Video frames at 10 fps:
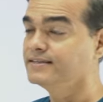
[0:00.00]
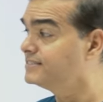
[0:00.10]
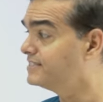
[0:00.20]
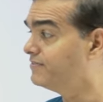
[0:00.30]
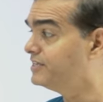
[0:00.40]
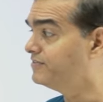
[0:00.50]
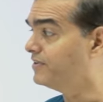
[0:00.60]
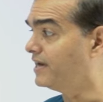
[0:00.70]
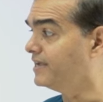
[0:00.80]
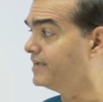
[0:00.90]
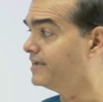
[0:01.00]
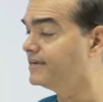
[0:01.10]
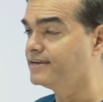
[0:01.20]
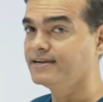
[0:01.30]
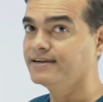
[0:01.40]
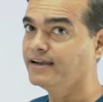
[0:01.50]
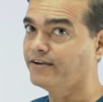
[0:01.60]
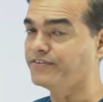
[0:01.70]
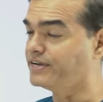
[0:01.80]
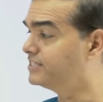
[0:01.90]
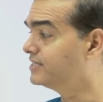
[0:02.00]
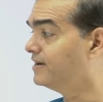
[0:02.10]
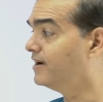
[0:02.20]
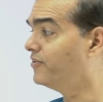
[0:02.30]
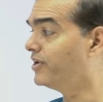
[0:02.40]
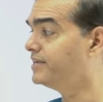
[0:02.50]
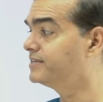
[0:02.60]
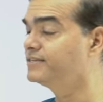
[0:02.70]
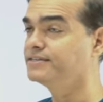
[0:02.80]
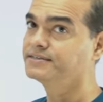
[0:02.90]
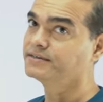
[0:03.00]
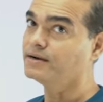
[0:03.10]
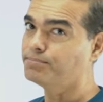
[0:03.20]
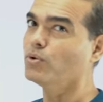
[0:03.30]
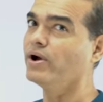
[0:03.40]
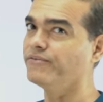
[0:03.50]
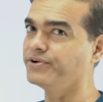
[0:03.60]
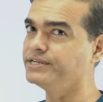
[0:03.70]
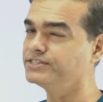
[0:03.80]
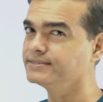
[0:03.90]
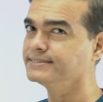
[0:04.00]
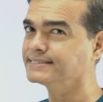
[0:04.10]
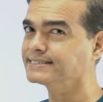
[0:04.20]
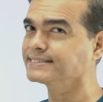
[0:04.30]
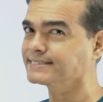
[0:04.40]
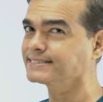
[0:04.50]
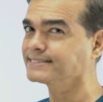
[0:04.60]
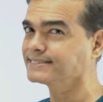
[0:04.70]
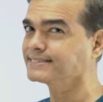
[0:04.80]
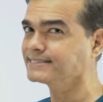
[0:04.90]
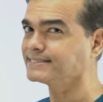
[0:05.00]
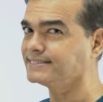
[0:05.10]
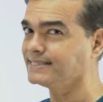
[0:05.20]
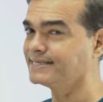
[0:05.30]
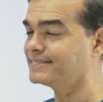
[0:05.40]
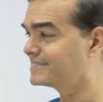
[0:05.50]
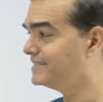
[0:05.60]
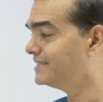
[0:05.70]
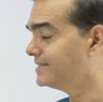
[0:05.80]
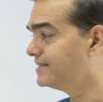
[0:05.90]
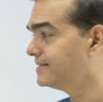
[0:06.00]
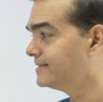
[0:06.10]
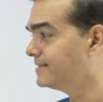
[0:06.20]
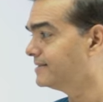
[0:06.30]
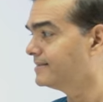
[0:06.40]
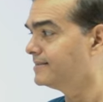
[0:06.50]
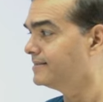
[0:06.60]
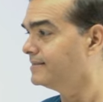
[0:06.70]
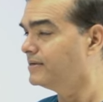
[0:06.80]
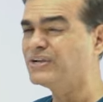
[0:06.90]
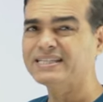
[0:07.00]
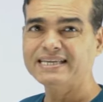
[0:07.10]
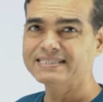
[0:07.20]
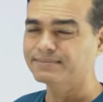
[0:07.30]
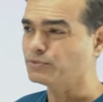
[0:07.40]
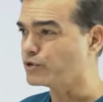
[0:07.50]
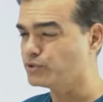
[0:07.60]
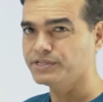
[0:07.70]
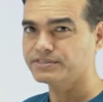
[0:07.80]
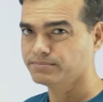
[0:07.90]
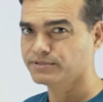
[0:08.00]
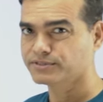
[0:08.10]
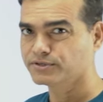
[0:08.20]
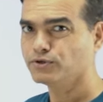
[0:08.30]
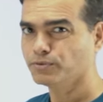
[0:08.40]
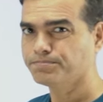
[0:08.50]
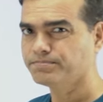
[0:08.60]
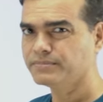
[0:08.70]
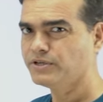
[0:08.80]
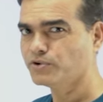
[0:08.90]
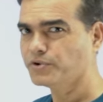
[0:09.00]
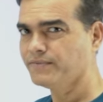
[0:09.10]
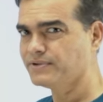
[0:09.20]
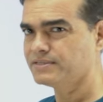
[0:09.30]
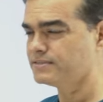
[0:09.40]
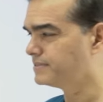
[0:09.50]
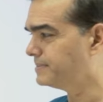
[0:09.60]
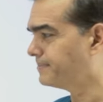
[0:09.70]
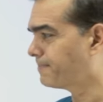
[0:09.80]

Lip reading: 75, average. 100, above average. Let us see. Okay, there is some audio disturbance. Hope you're okay with this.